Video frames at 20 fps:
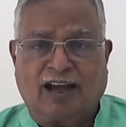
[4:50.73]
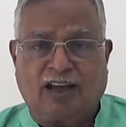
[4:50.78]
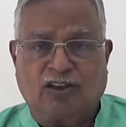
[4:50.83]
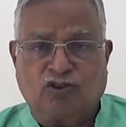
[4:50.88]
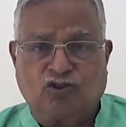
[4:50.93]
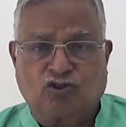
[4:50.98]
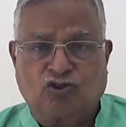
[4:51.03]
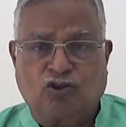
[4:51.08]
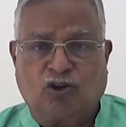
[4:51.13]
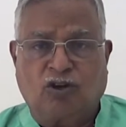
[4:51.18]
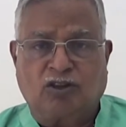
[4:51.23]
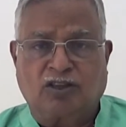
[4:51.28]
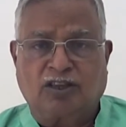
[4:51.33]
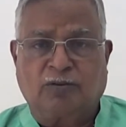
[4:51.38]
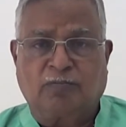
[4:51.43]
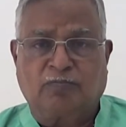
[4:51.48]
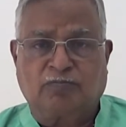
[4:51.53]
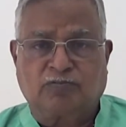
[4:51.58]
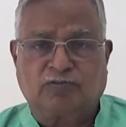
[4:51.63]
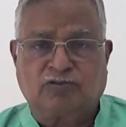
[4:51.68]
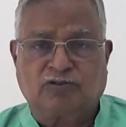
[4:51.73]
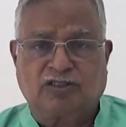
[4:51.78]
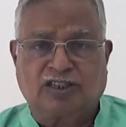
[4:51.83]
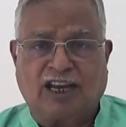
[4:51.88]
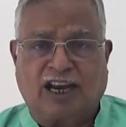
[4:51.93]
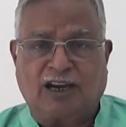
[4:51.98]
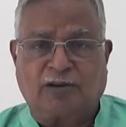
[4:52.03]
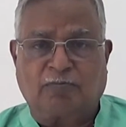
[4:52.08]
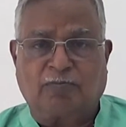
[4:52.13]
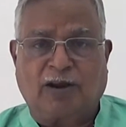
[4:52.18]
I saw the
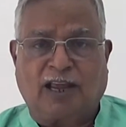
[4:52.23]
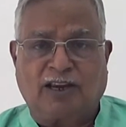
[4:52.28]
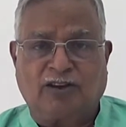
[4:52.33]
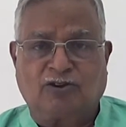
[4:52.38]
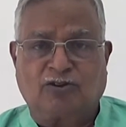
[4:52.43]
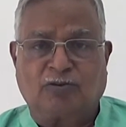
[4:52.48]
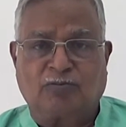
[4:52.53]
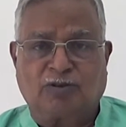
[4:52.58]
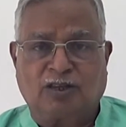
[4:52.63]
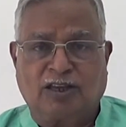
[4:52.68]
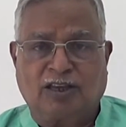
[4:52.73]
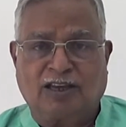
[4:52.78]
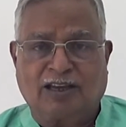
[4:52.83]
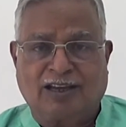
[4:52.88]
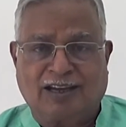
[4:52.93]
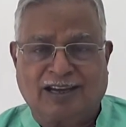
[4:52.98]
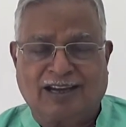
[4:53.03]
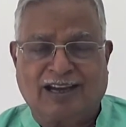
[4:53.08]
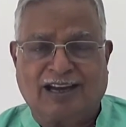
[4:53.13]
sad plight of the